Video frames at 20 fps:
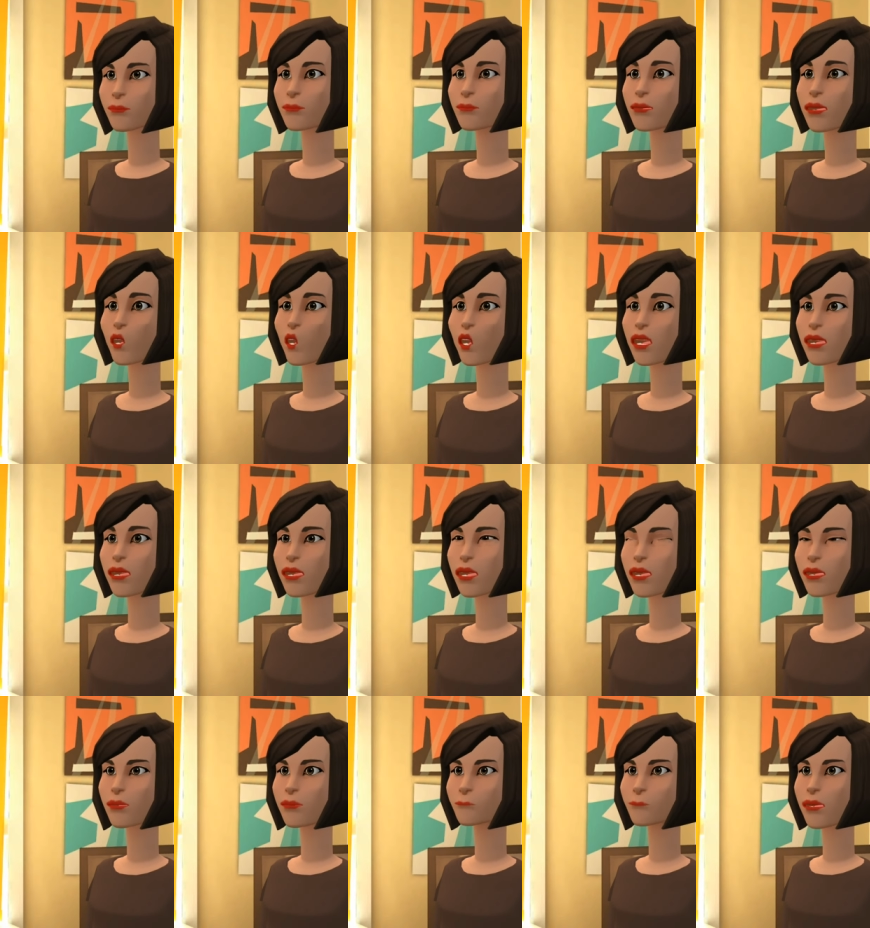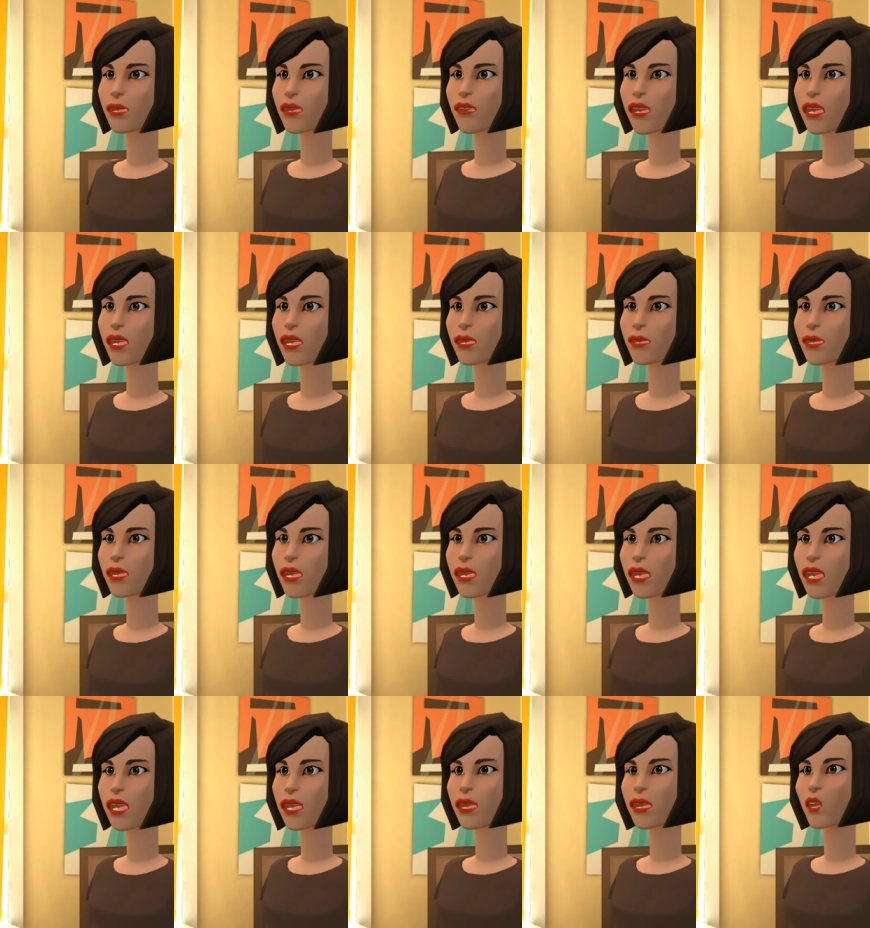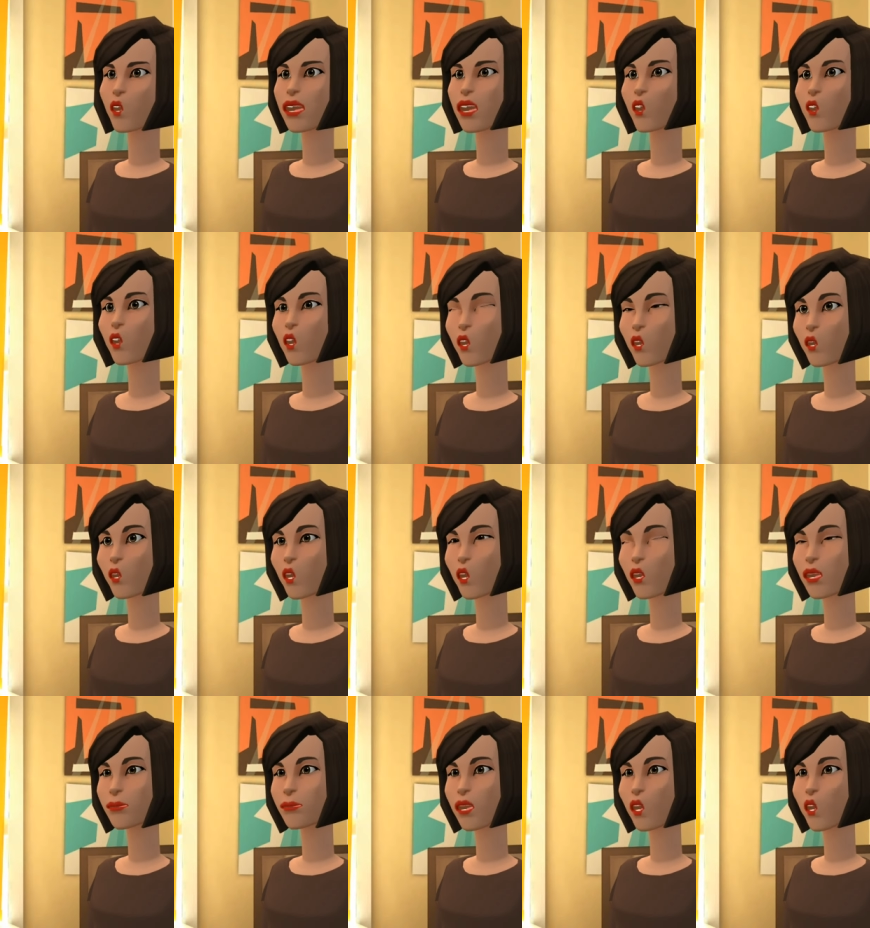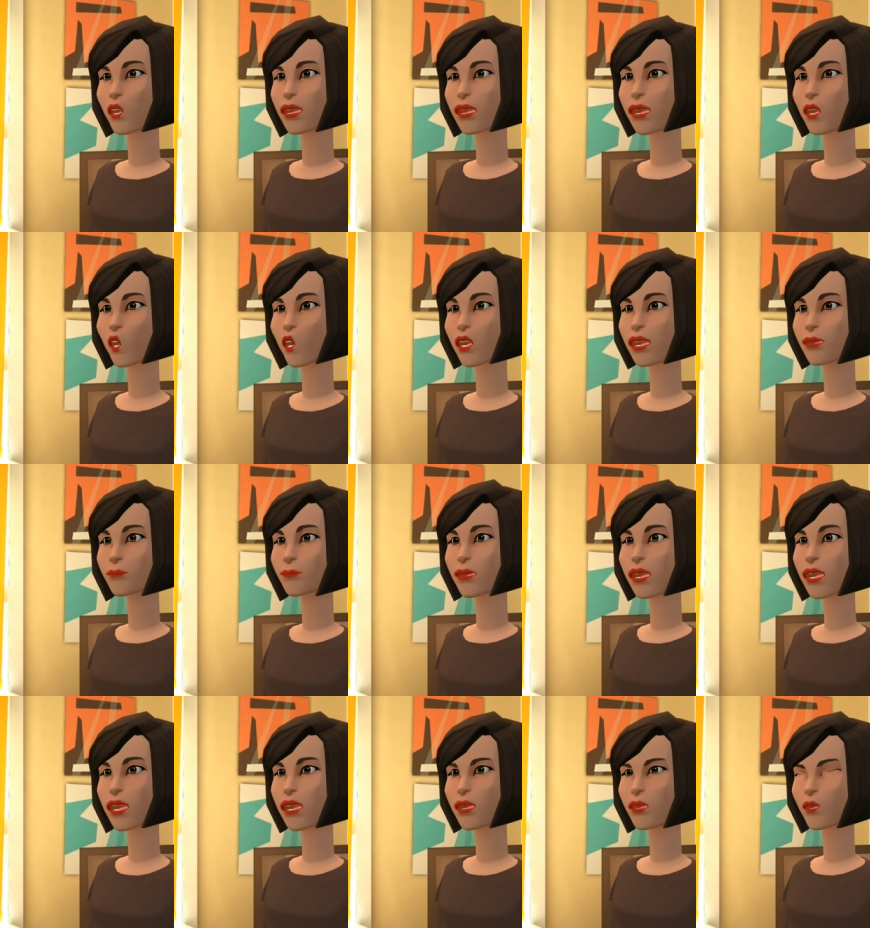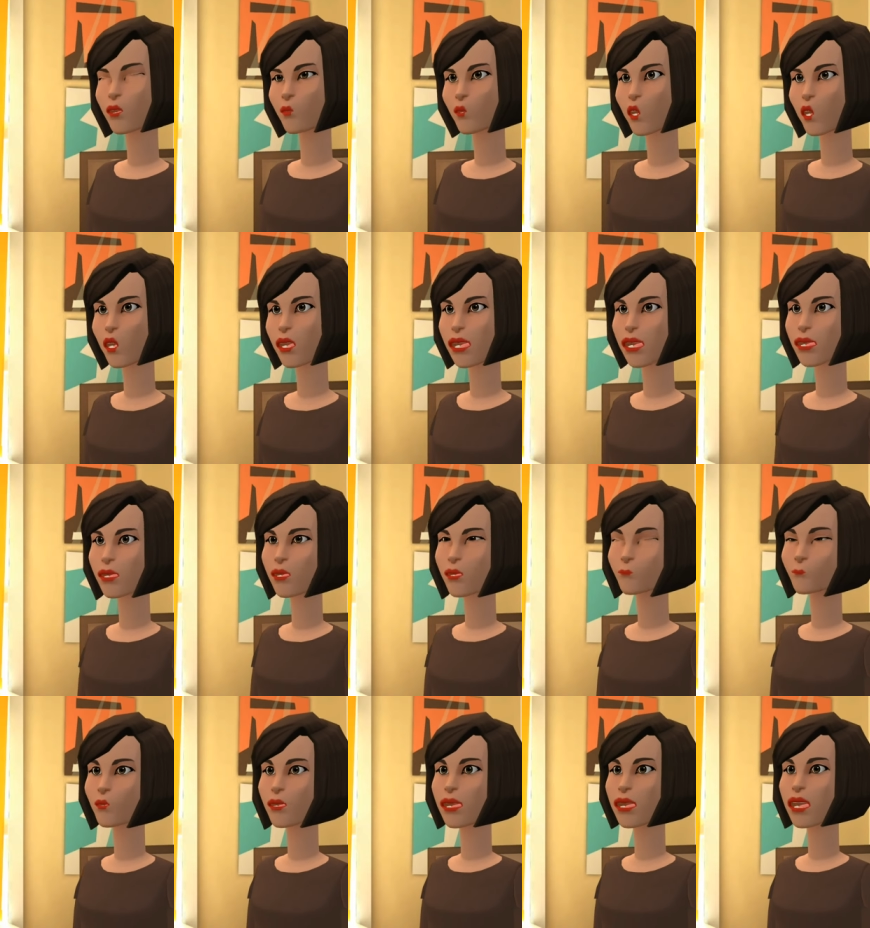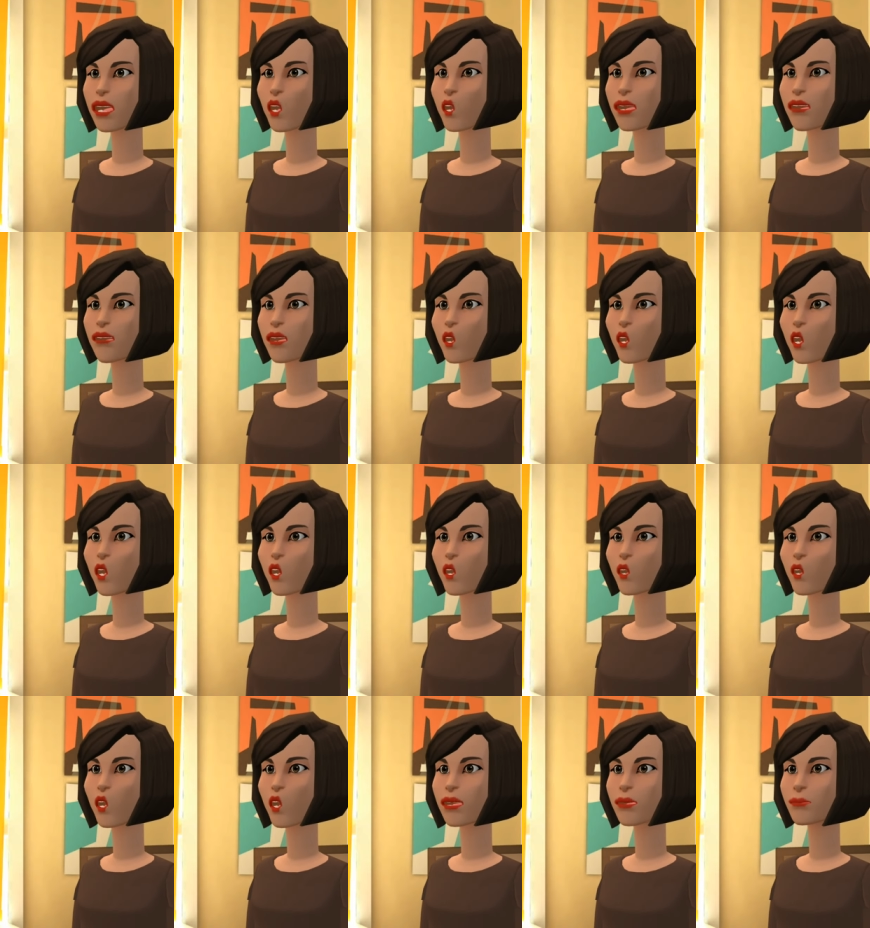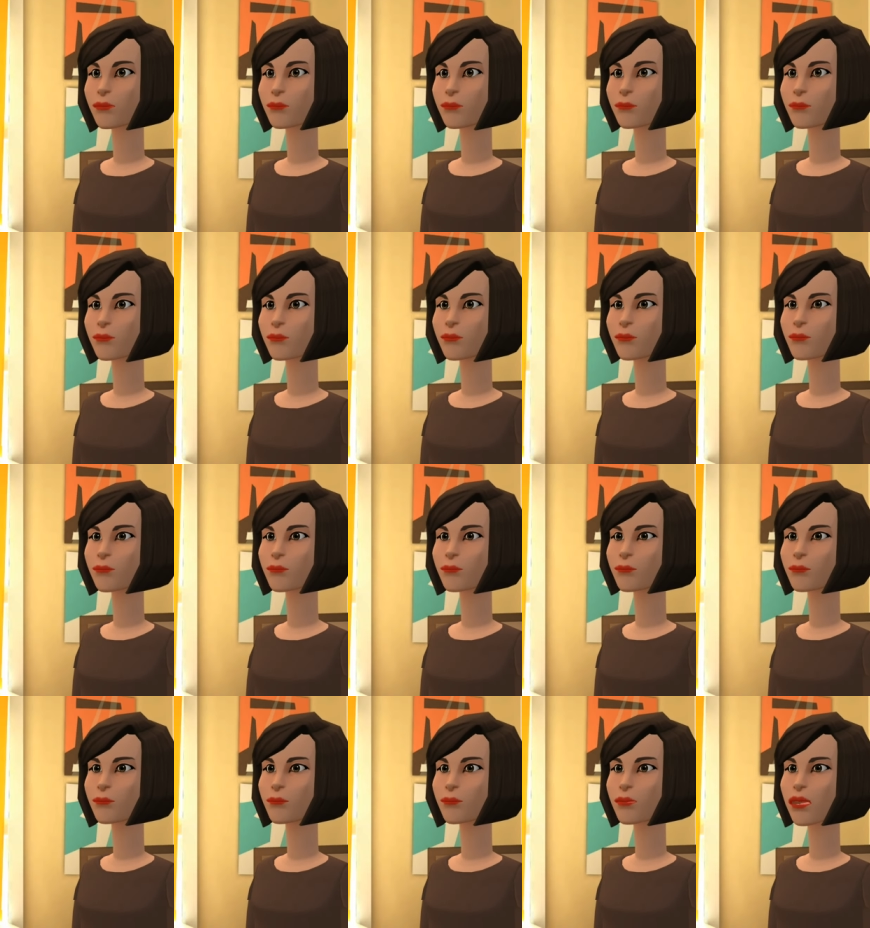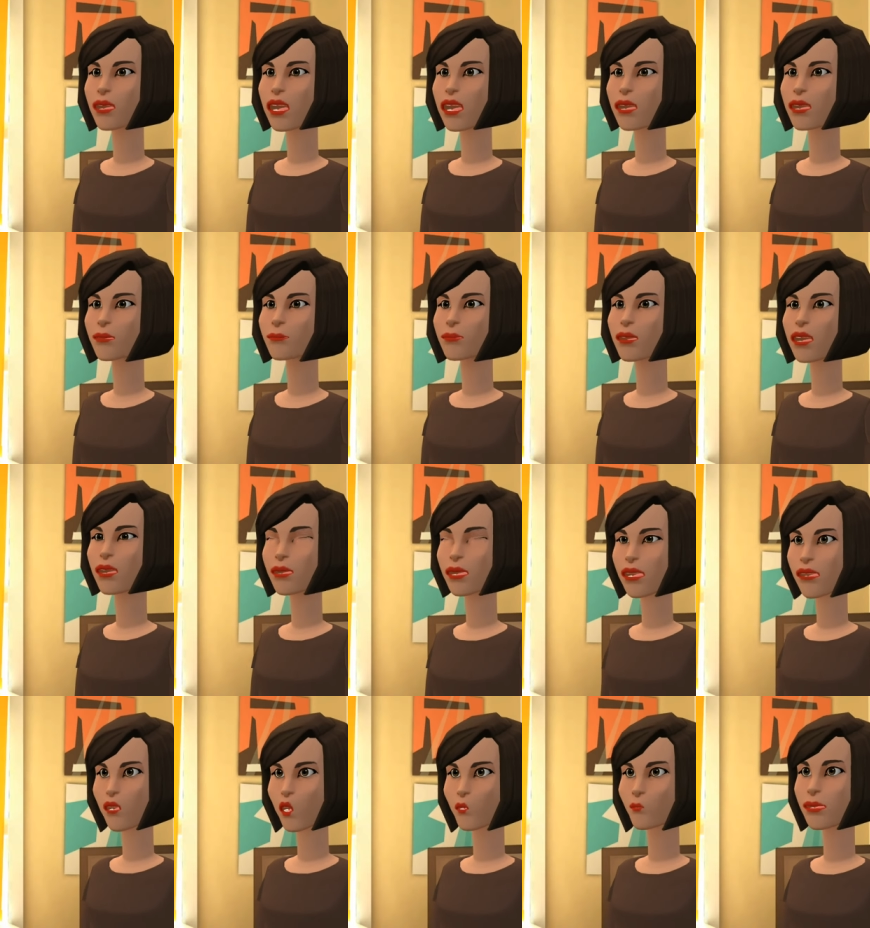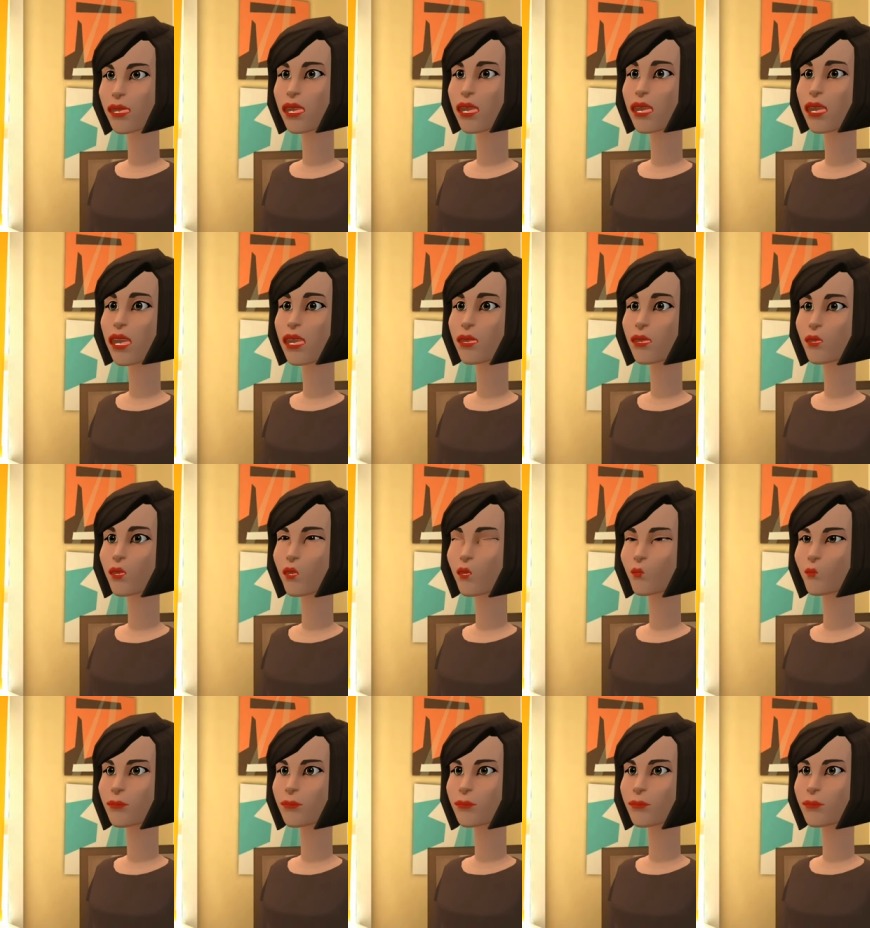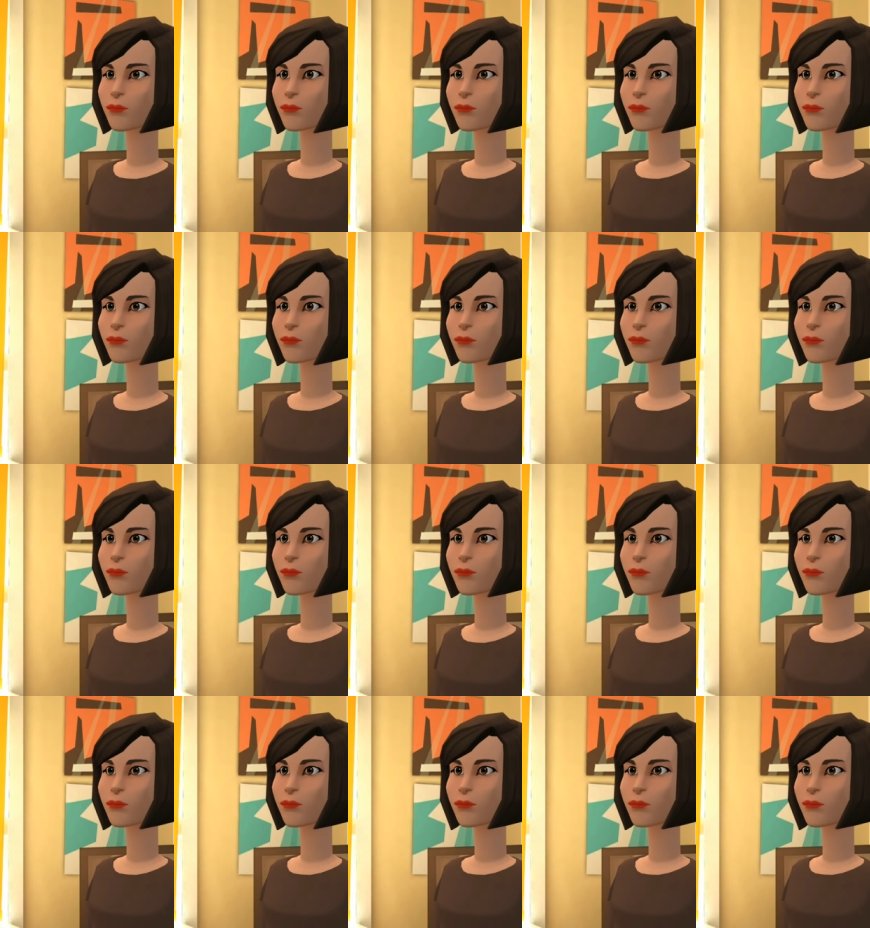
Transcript: You can ask me if there is anything you are not sure about, and you can make notes on the role play card if you want to. Here's a pencil for making notes.